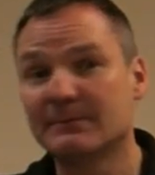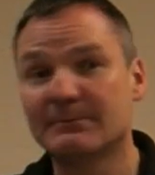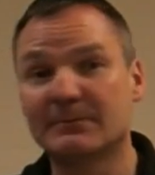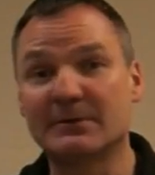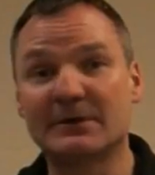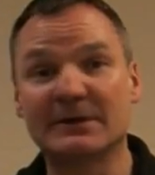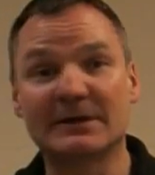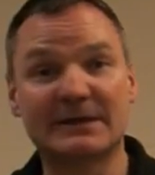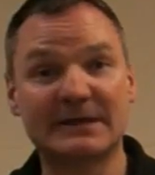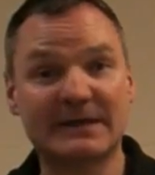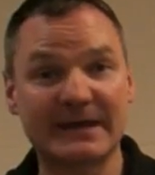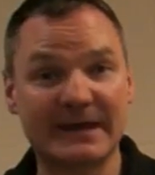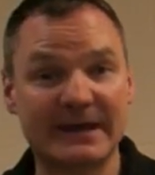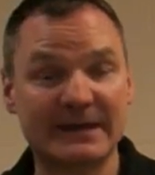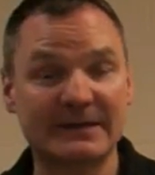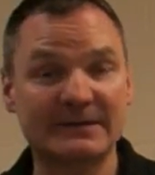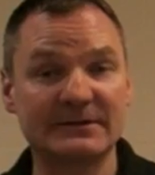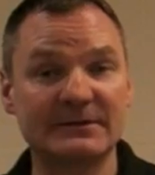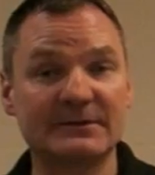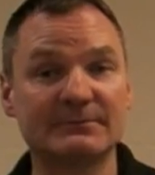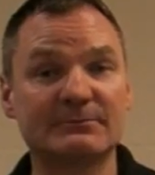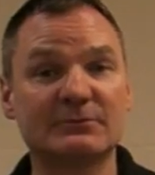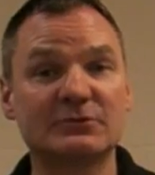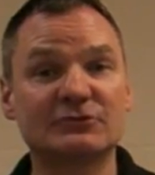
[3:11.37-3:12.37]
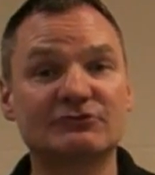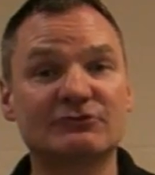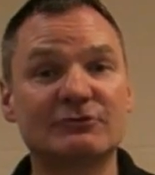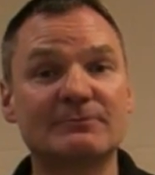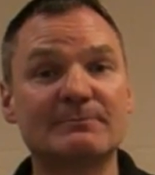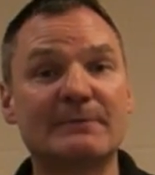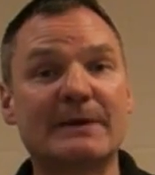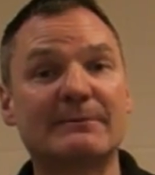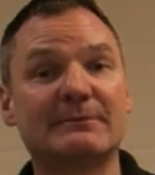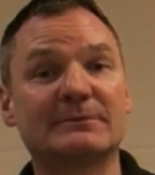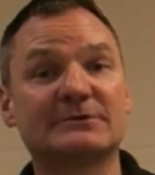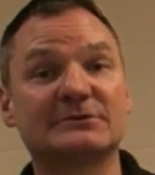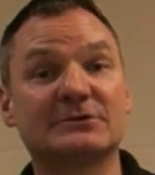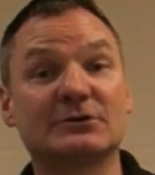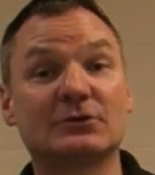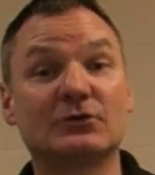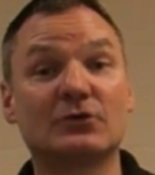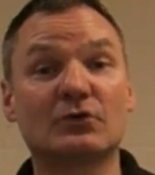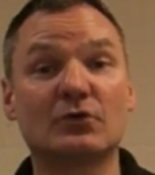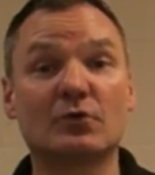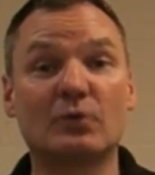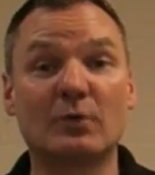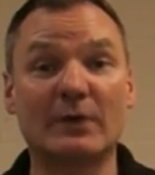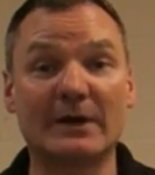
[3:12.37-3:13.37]
But again, you must remember to
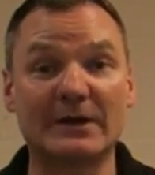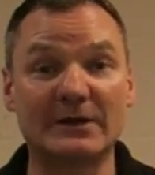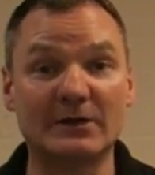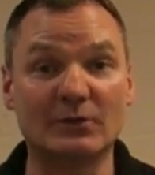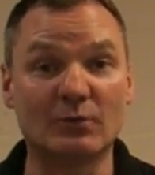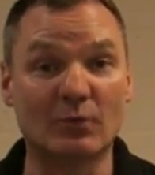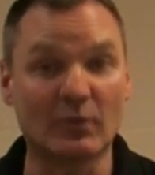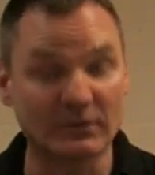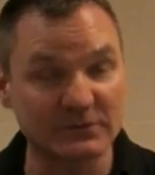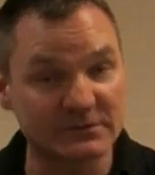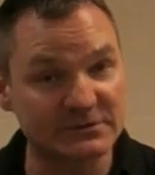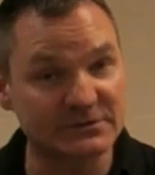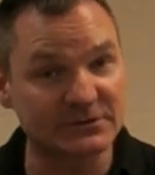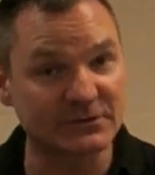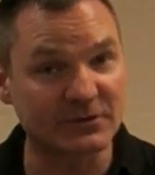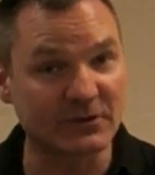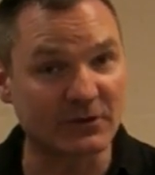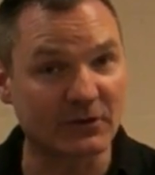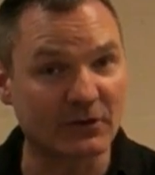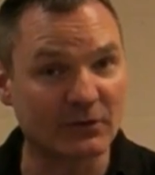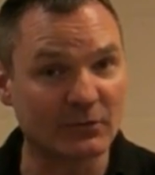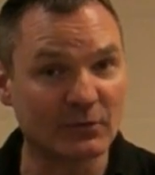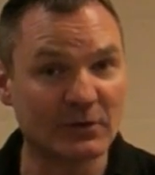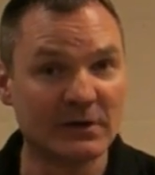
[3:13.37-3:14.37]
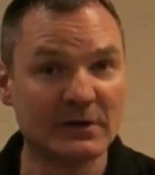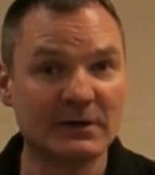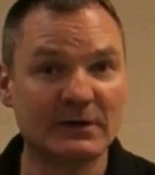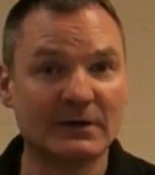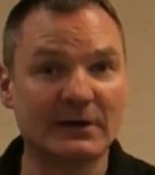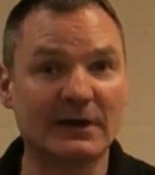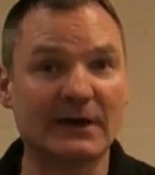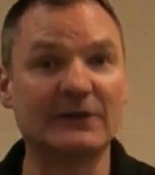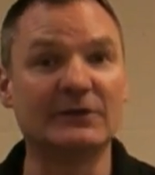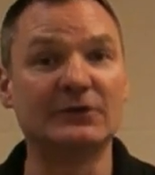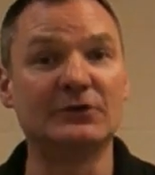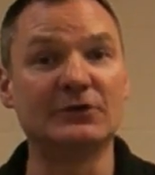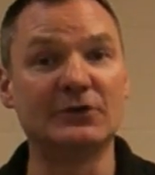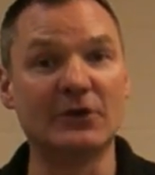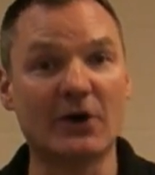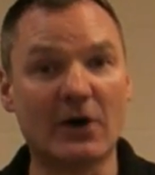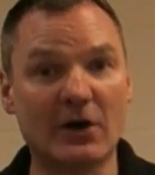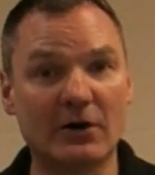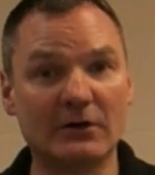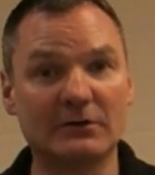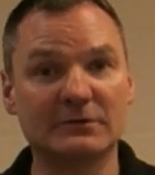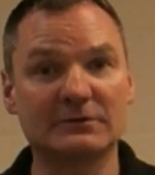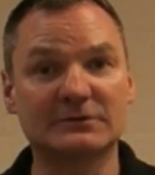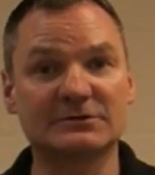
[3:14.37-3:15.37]
look where you want to go and
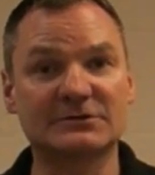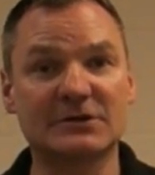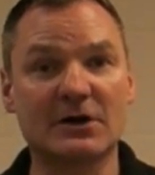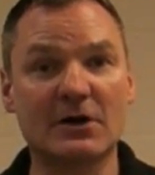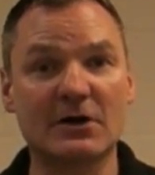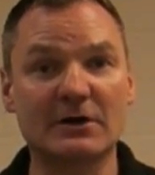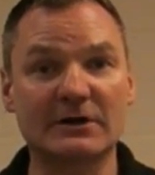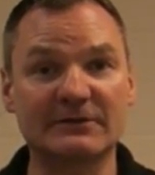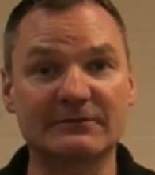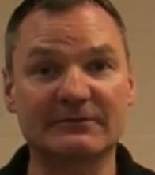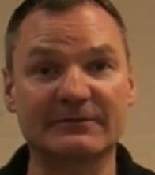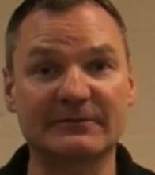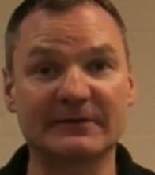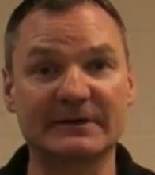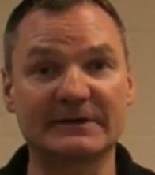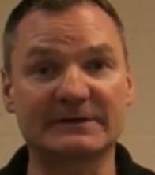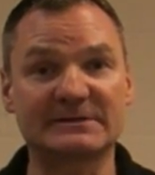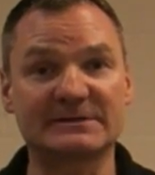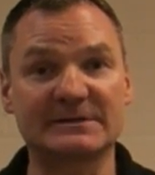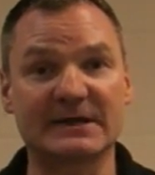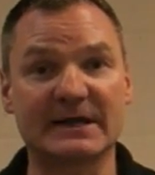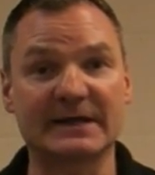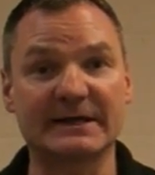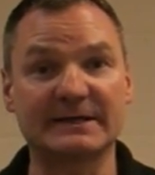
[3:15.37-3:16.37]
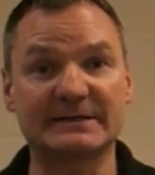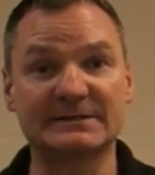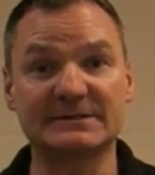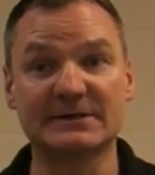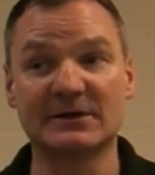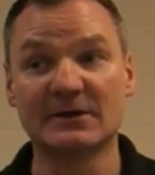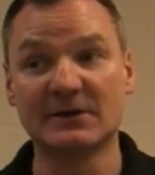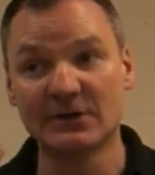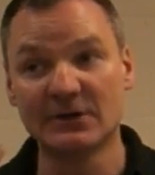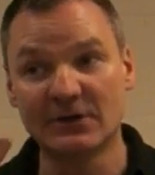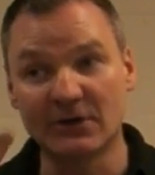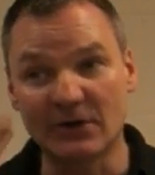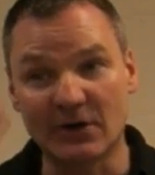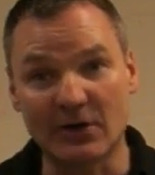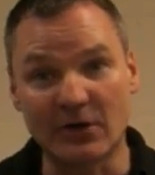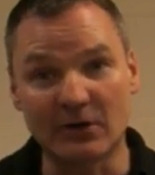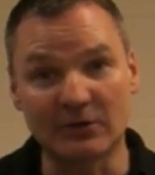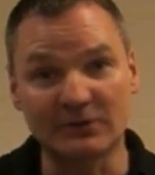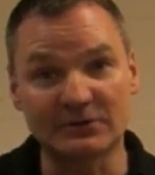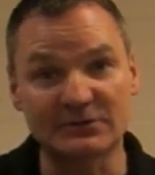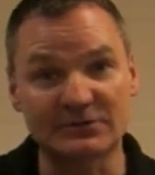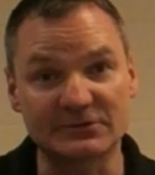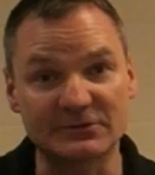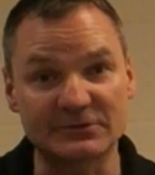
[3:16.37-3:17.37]
not target fixate
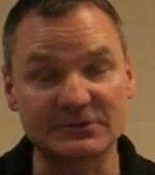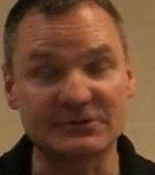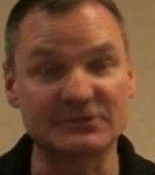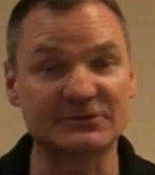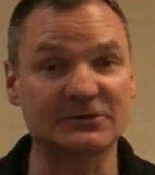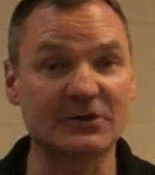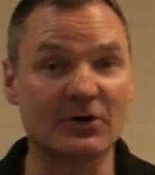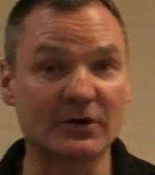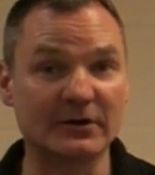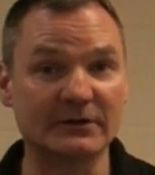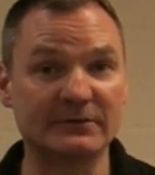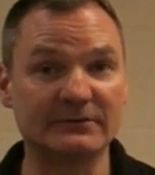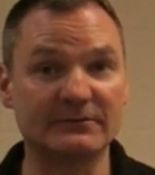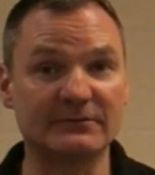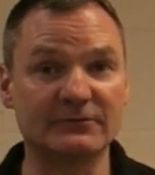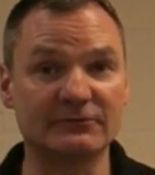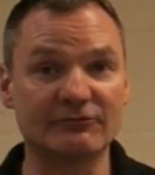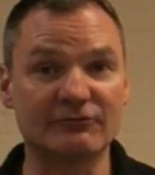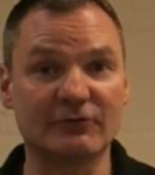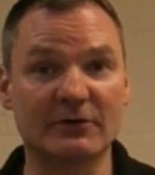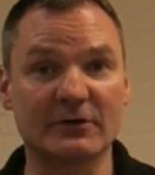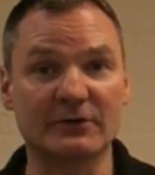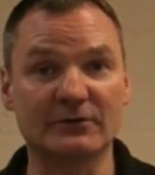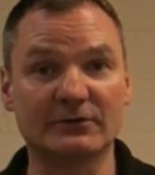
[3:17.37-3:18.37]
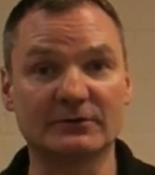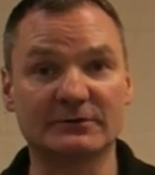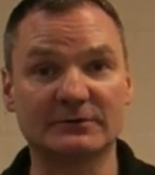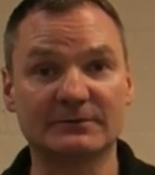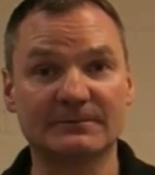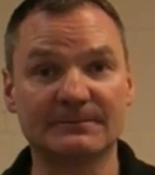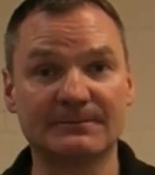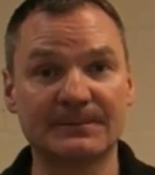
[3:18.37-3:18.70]
onto the side of the road.